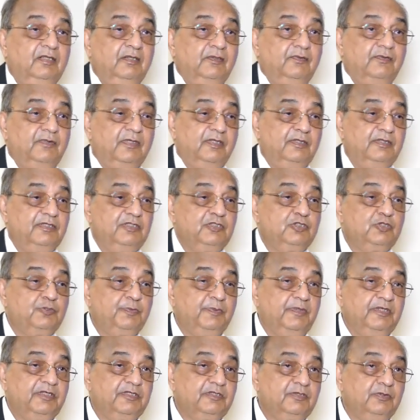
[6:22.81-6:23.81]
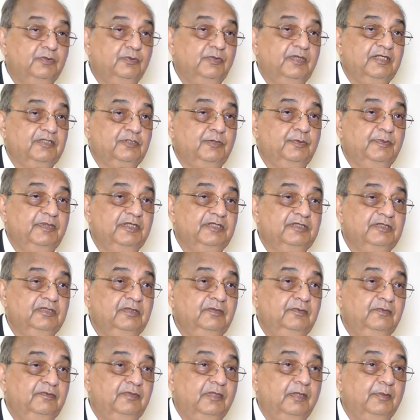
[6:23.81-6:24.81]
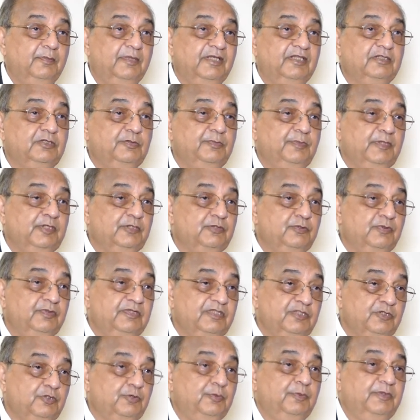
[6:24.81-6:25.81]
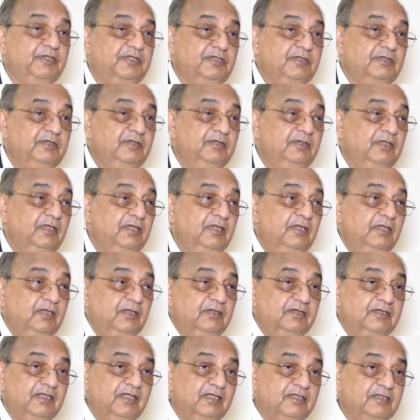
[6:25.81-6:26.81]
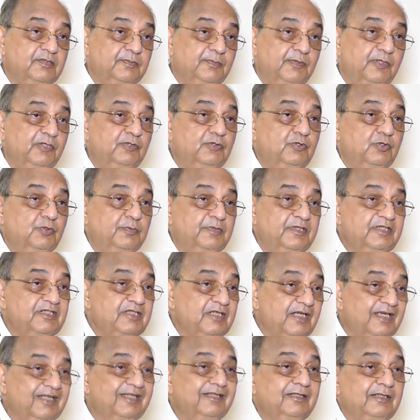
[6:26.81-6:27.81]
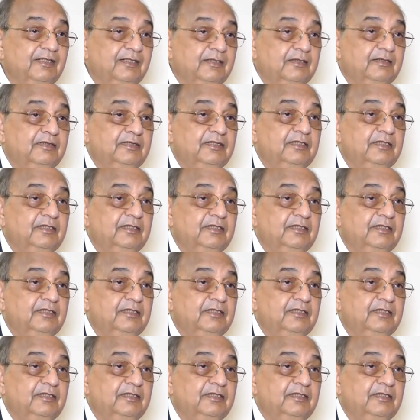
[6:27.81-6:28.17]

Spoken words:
From inspiration to expiration, from expiration to inspiration, there is bound to be cycling.